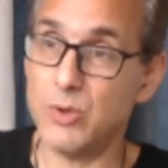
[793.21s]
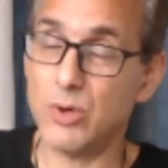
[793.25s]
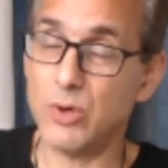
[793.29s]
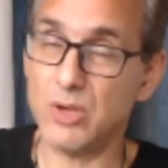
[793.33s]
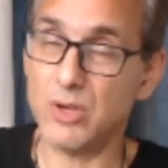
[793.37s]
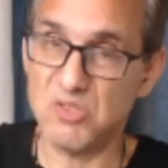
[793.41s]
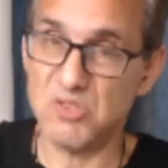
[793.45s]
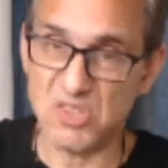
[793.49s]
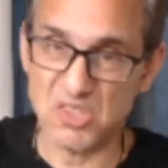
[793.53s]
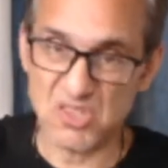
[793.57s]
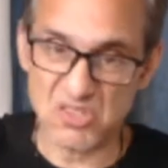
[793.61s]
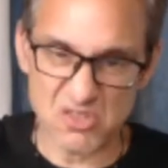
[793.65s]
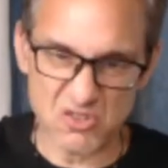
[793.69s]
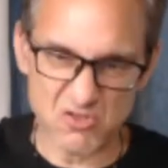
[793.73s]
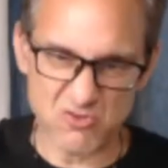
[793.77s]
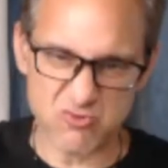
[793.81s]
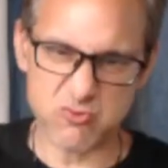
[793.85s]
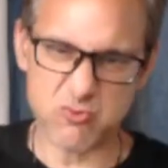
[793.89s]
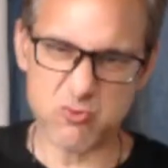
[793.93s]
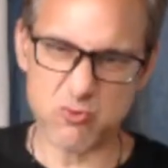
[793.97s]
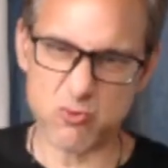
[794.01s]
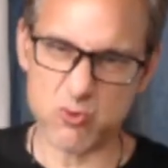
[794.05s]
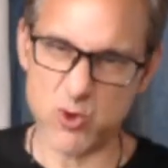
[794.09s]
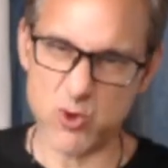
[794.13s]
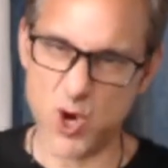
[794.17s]
You can just
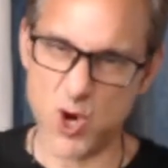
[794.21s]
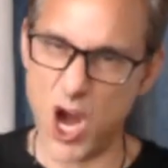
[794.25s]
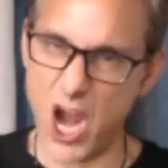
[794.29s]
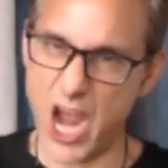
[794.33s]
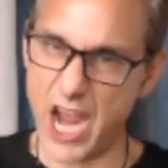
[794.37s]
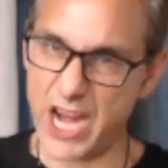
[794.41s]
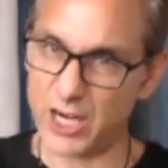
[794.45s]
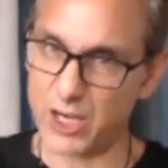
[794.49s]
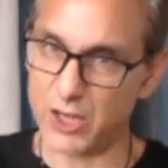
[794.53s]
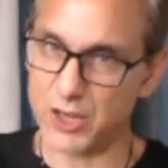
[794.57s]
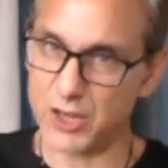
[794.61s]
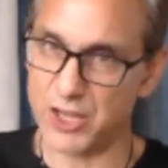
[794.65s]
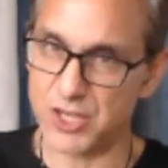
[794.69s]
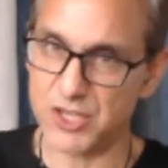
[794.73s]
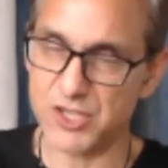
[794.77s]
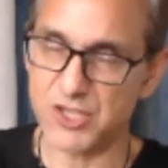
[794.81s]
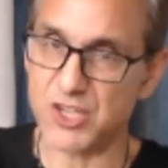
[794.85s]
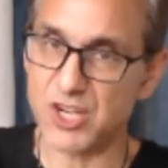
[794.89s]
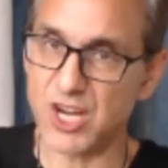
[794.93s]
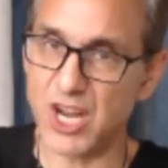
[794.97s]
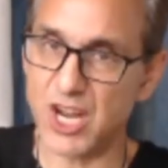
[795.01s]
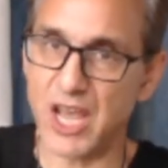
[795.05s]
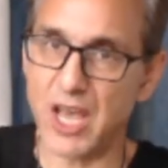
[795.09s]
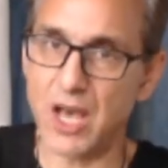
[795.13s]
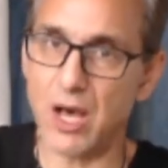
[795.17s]
crank the
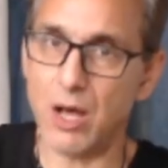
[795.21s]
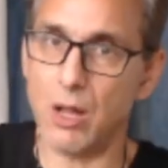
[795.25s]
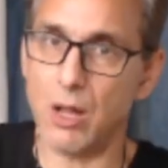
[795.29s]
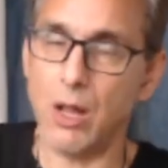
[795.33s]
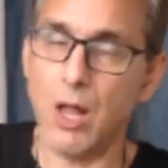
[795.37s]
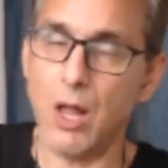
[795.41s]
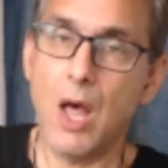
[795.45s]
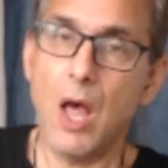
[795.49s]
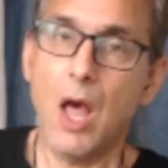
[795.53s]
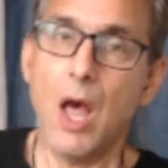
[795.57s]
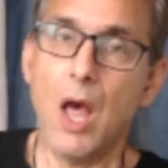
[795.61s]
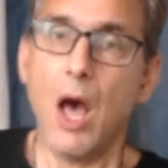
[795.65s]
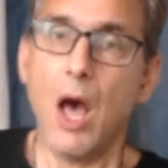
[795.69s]
scale